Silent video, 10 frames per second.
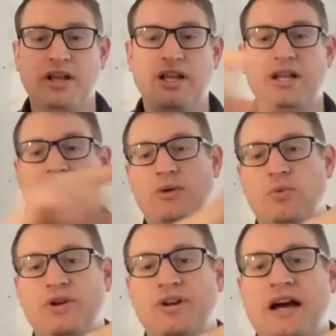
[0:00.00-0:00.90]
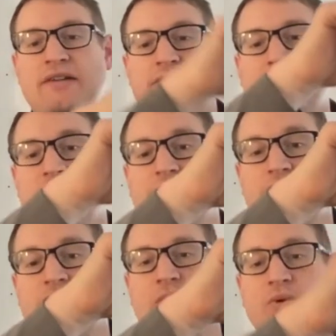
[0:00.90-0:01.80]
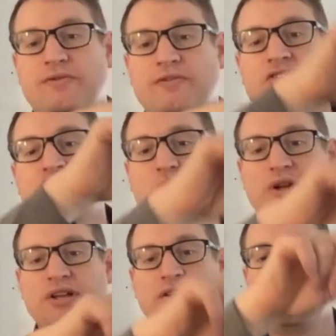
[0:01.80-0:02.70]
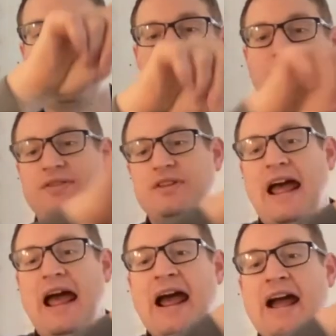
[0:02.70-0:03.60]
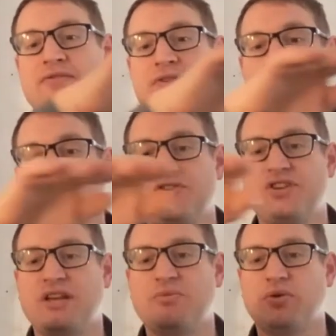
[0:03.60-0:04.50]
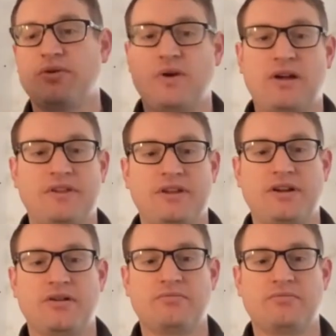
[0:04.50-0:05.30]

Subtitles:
it would not, it would fluctuate, but the average was stable throughout the year.